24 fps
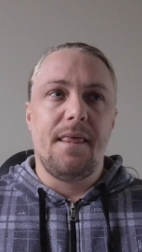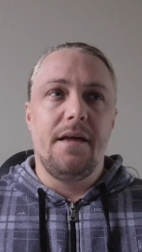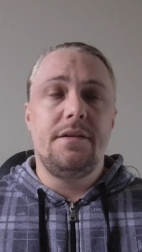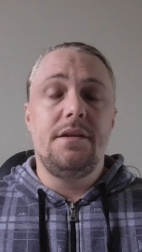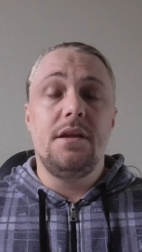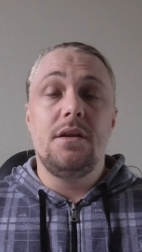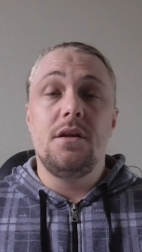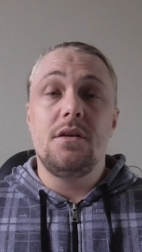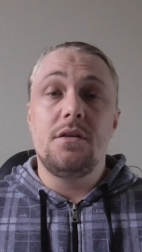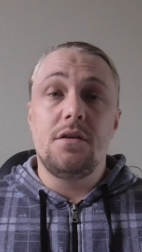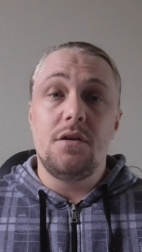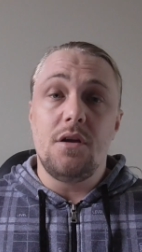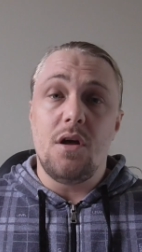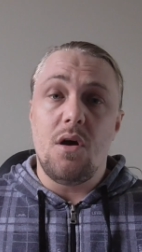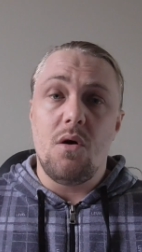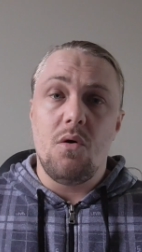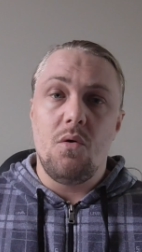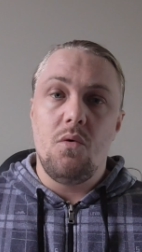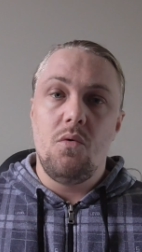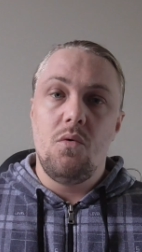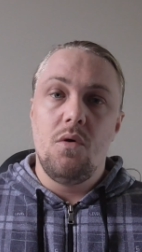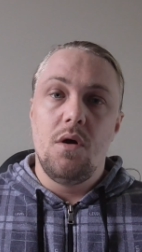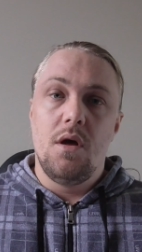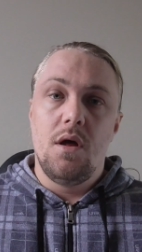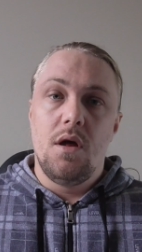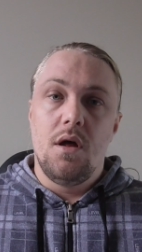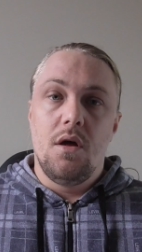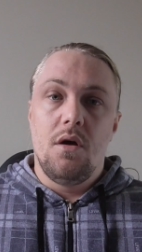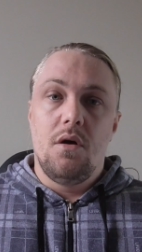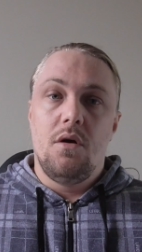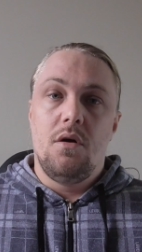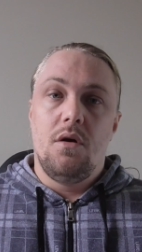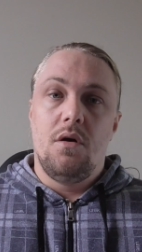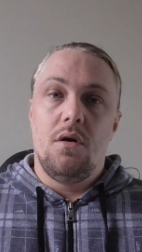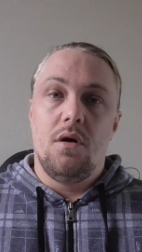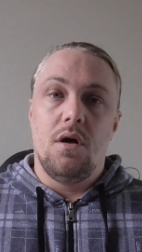didn't know
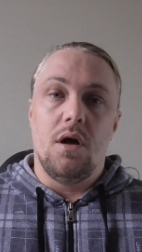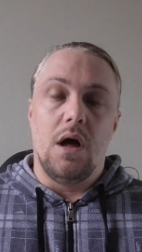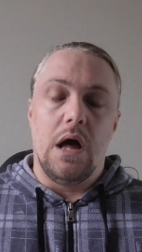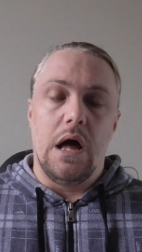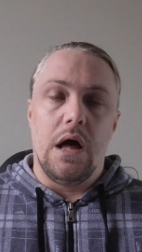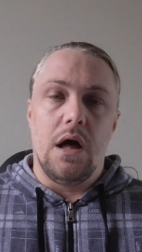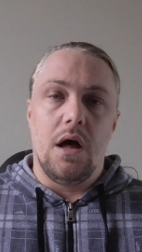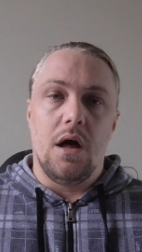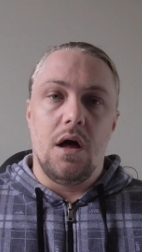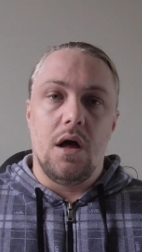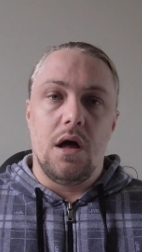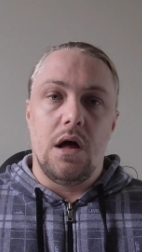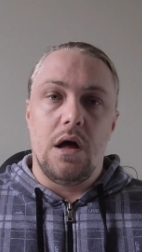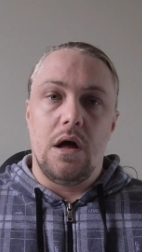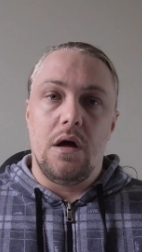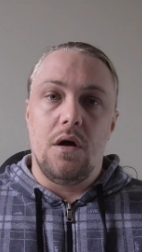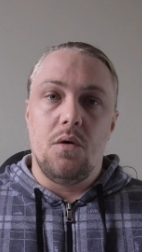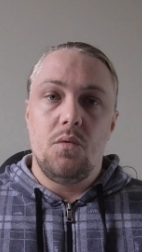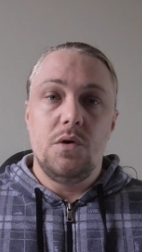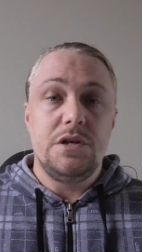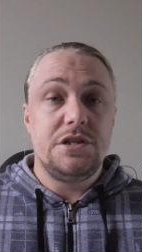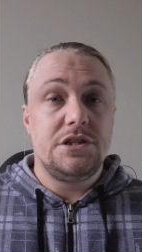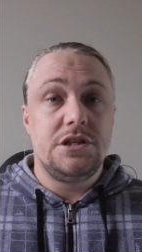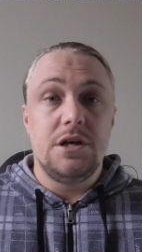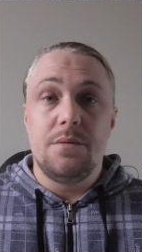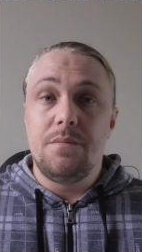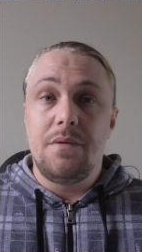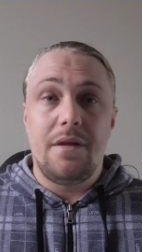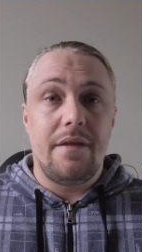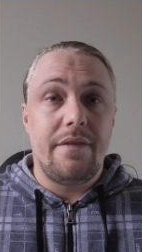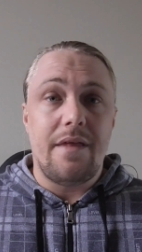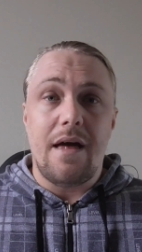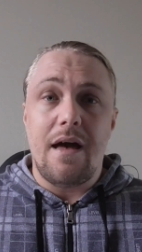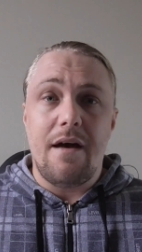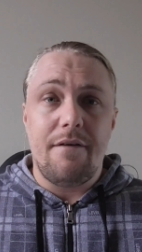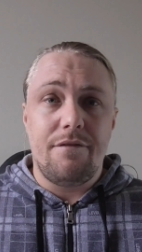which
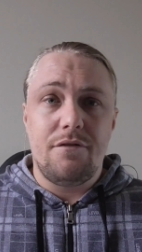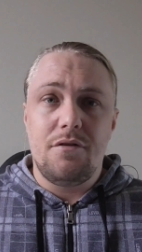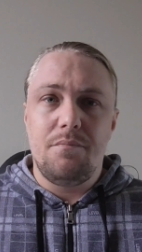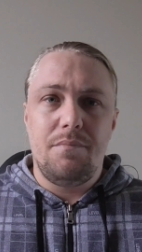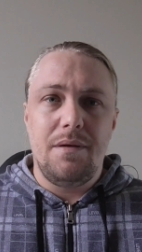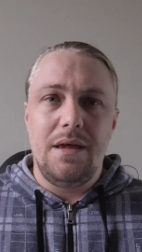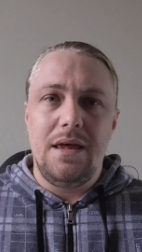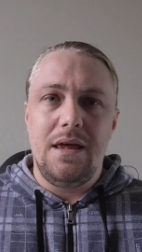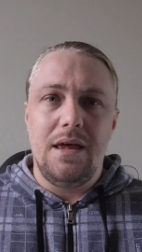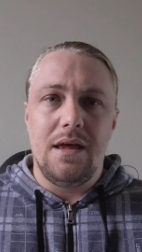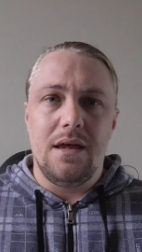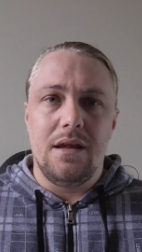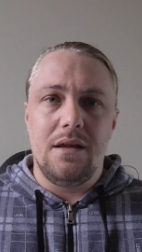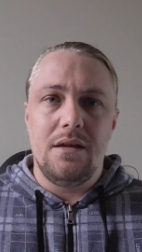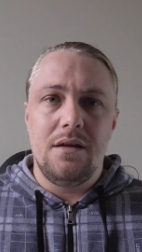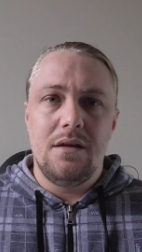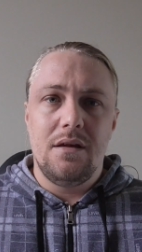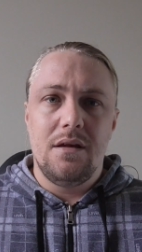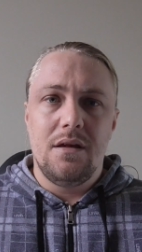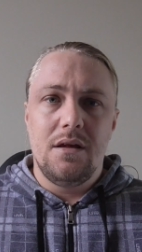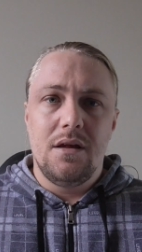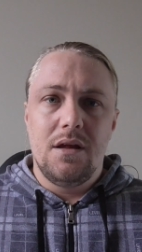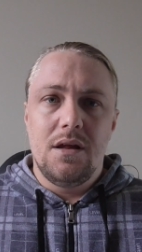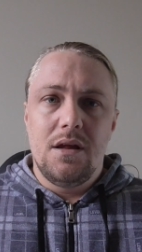terminal they have to be in,